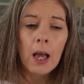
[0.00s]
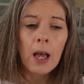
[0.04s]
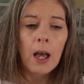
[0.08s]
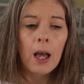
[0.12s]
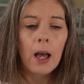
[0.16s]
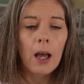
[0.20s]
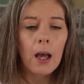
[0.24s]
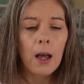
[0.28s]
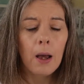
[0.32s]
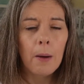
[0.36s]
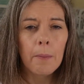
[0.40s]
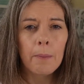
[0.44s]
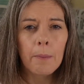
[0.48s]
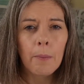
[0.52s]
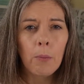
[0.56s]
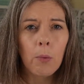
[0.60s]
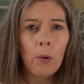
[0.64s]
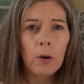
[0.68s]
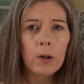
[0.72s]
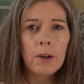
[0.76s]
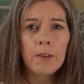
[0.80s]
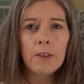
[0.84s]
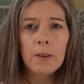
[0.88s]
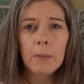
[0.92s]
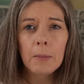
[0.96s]

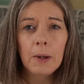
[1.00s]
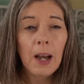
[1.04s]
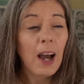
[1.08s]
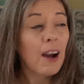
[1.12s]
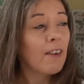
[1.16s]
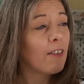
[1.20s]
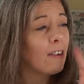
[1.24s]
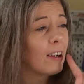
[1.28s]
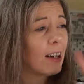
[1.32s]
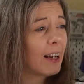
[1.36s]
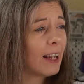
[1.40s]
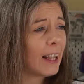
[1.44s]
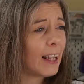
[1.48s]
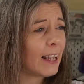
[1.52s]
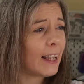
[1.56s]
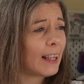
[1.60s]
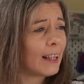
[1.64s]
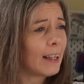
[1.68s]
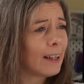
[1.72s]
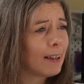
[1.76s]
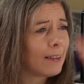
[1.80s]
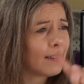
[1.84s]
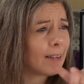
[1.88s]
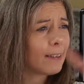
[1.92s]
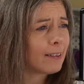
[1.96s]
One of them
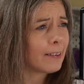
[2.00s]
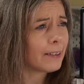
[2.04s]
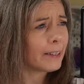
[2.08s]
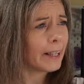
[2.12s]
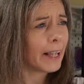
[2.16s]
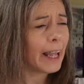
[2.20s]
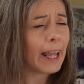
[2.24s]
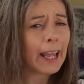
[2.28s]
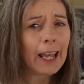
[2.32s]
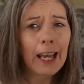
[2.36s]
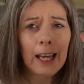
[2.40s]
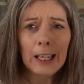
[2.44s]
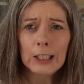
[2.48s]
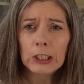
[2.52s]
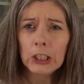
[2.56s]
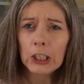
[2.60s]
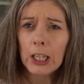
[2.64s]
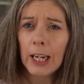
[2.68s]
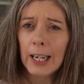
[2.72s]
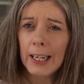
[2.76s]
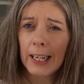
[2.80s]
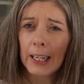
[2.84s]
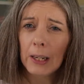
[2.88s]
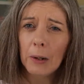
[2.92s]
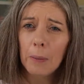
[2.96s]
currently is here
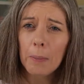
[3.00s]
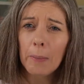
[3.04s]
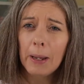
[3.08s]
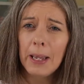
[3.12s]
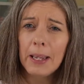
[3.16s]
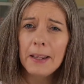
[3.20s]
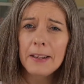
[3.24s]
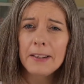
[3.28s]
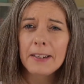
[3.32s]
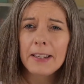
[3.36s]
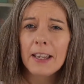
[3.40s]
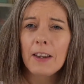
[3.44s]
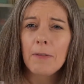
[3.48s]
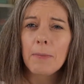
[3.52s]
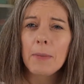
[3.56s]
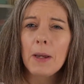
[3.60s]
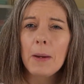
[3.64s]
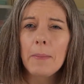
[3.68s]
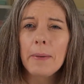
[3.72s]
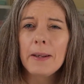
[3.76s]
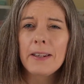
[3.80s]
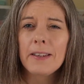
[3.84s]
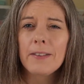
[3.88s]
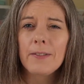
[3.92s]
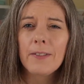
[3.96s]
shining on me to give me a
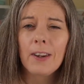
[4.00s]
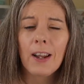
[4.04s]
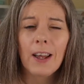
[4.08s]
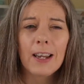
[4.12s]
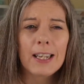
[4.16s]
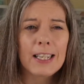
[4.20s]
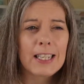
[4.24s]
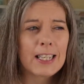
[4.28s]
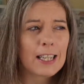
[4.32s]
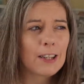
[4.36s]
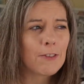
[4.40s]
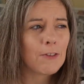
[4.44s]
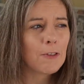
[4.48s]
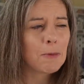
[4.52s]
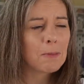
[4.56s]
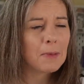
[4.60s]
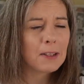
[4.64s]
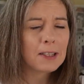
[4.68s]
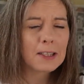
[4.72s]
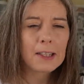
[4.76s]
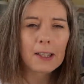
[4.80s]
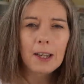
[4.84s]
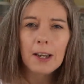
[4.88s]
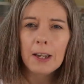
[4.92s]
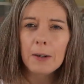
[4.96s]
bit of lighting from the
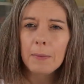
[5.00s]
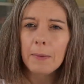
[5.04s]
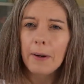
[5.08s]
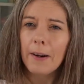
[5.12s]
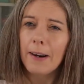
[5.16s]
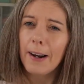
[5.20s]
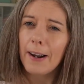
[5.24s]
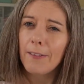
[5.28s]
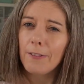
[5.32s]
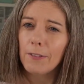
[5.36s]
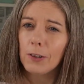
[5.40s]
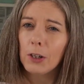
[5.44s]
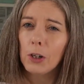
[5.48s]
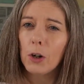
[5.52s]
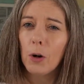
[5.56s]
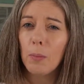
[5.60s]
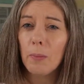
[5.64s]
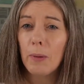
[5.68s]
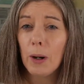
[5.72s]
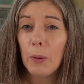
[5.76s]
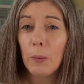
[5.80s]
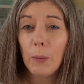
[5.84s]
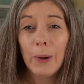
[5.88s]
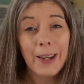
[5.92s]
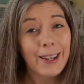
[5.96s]
side where I haven't got
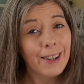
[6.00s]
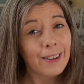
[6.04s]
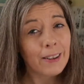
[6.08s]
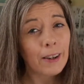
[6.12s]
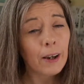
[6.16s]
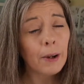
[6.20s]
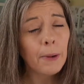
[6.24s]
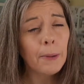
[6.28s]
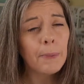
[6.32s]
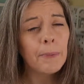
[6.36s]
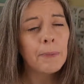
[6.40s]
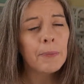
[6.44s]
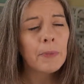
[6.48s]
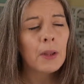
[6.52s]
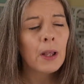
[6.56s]
my window.